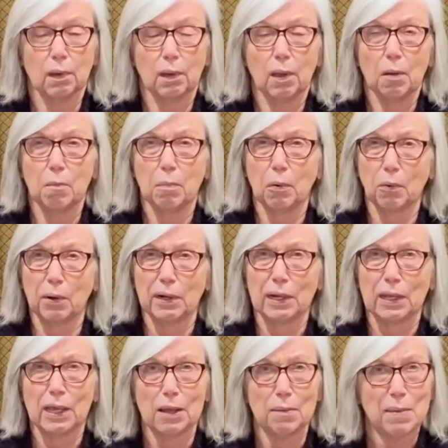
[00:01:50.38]
But when it
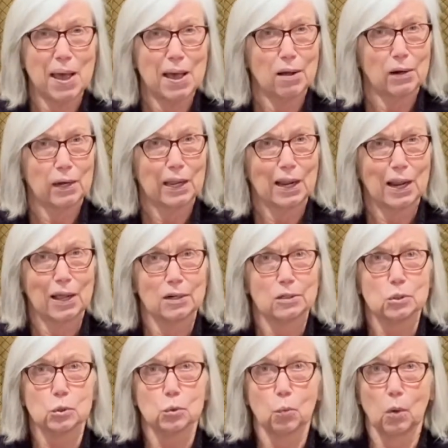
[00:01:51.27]
came out, it had a
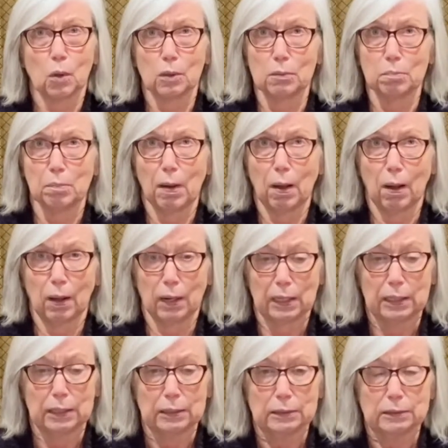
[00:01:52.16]
swollen
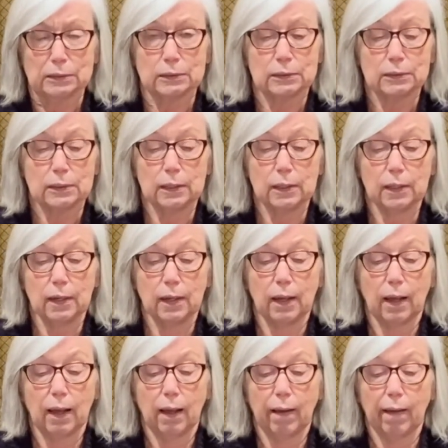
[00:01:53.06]
body
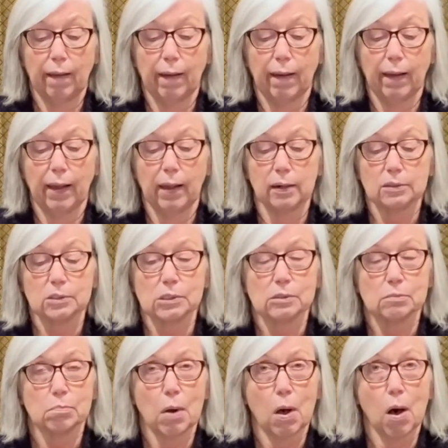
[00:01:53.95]
and
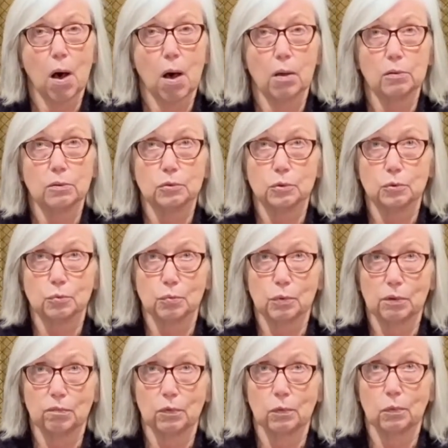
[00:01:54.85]
small
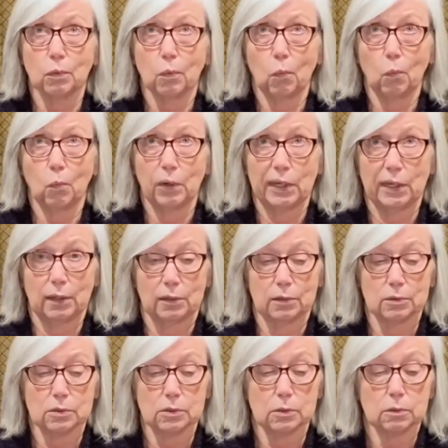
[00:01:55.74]
shriveled
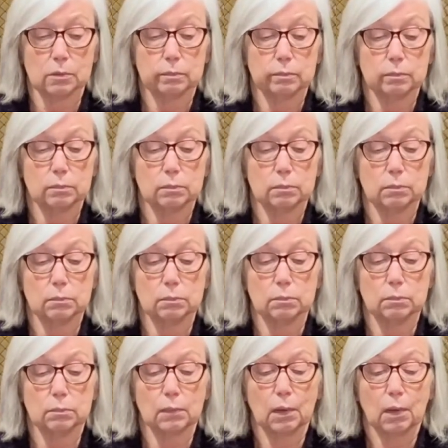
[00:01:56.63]
wings.
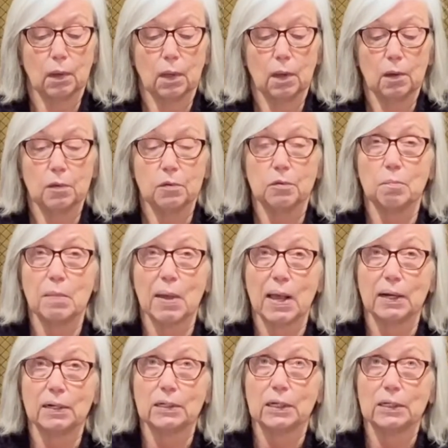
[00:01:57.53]
The
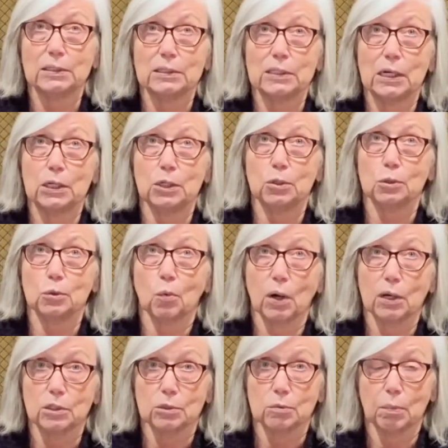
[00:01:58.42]
man continued to
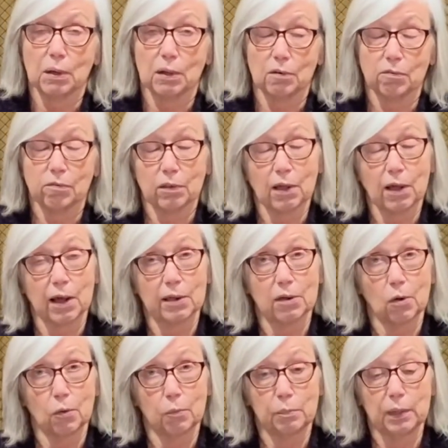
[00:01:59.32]
watch the butterfly,
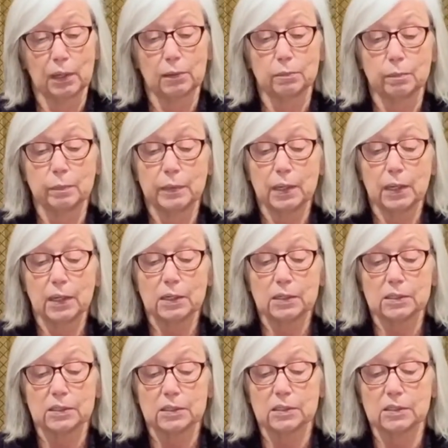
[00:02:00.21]
hoping
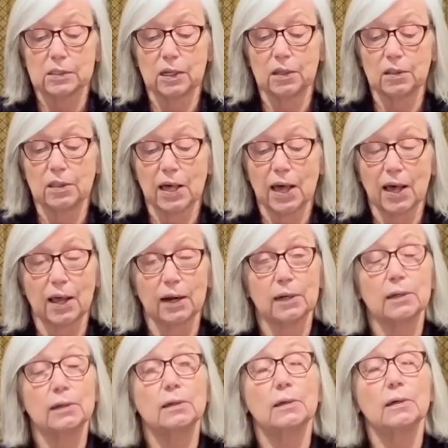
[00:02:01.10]
to see that
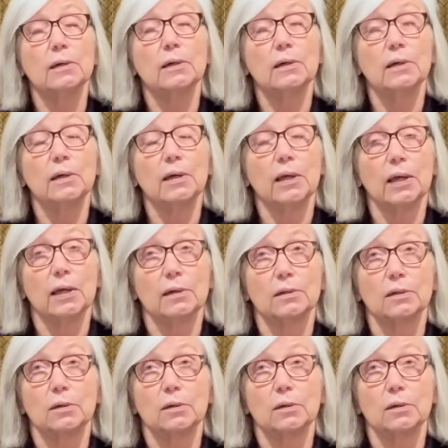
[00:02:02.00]
it